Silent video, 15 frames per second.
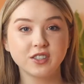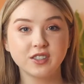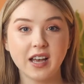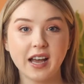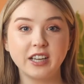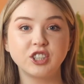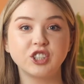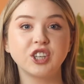your
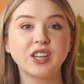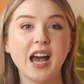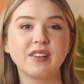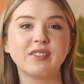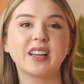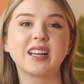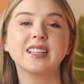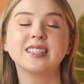site should
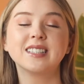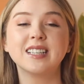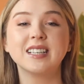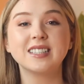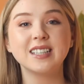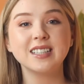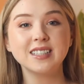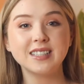have a
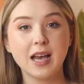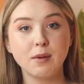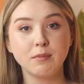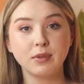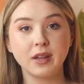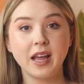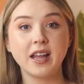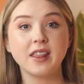consistent
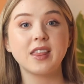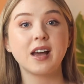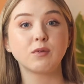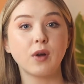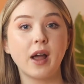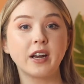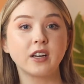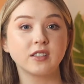template
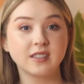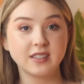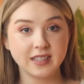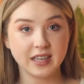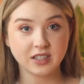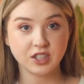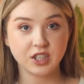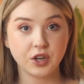that writers
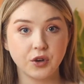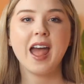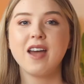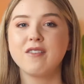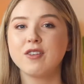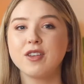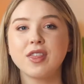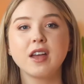stick to.
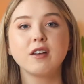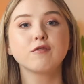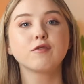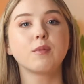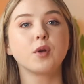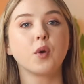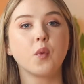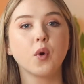Everything
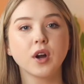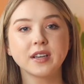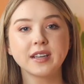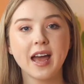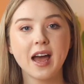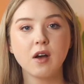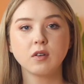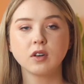from your word
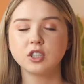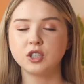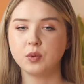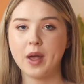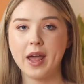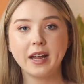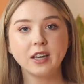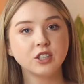count to
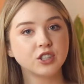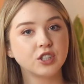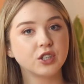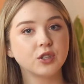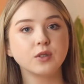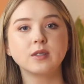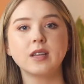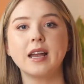
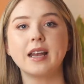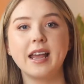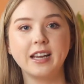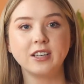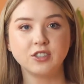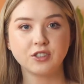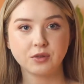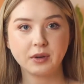H2s and
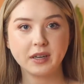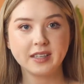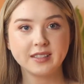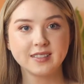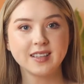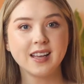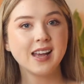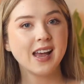
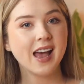H3s.